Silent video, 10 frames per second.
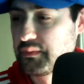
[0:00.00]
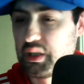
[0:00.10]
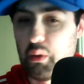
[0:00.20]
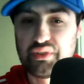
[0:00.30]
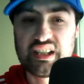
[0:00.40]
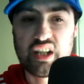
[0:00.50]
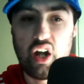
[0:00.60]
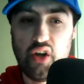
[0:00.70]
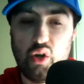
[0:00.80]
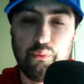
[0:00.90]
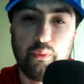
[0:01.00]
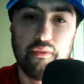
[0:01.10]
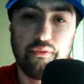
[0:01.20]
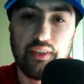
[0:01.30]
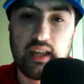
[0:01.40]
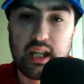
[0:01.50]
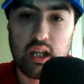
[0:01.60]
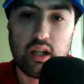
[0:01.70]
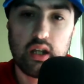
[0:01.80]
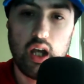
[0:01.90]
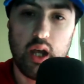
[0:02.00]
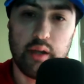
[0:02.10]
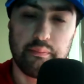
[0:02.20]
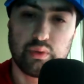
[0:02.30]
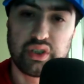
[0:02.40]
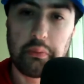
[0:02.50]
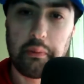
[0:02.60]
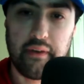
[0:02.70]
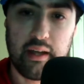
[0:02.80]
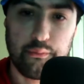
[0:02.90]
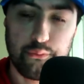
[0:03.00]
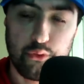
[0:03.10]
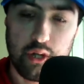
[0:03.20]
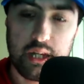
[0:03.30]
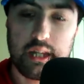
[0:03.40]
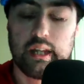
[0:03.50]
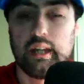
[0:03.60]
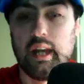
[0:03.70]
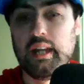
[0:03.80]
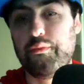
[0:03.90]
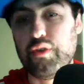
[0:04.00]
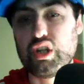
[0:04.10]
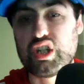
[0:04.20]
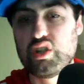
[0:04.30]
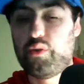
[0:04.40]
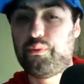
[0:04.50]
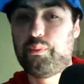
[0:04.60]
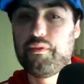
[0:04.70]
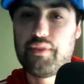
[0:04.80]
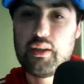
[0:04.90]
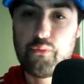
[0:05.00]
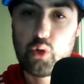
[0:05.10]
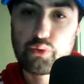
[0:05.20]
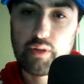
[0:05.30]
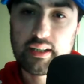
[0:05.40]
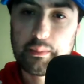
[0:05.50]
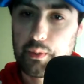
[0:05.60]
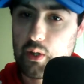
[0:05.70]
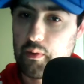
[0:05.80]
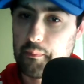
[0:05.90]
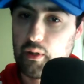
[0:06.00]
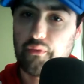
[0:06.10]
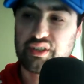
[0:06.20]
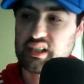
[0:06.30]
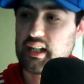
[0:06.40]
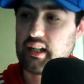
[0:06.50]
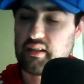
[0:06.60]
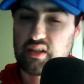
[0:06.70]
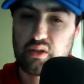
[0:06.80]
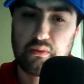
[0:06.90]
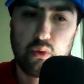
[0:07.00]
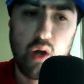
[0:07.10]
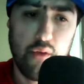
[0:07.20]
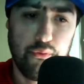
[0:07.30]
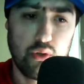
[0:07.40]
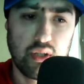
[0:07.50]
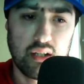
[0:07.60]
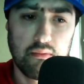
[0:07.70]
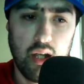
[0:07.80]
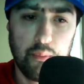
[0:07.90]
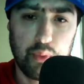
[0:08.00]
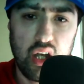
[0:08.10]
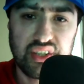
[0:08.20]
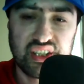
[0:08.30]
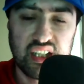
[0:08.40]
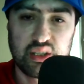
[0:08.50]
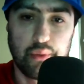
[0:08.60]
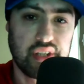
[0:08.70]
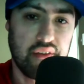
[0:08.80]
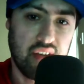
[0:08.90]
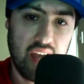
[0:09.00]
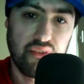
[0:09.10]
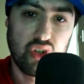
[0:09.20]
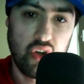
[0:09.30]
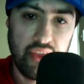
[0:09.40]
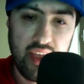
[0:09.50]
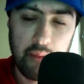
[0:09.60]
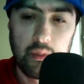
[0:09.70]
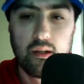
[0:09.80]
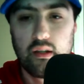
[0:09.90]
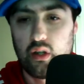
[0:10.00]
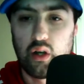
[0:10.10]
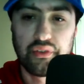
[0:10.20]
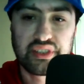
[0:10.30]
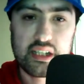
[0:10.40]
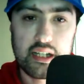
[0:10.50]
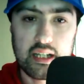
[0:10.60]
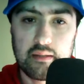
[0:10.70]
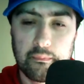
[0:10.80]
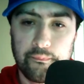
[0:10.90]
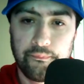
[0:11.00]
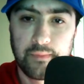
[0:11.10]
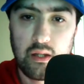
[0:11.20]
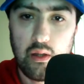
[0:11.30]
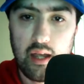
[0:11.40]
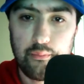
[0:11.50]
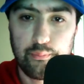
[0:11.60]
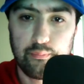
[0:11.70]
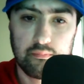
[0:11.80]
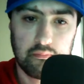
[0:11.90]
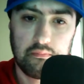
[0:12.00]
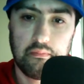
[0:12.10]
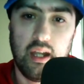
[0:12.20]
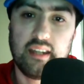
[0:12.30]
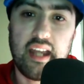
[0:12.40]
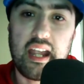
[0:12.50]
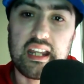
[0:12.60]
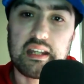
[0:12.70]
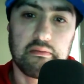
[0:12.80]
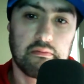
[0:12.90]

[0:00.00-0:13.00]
So obviously starting off with the Supervan 3, and then finishing off with the Ford Racing Puma. But obviously there's quite a few cars in this. Obviously, if you haven't got them, obviously you have a day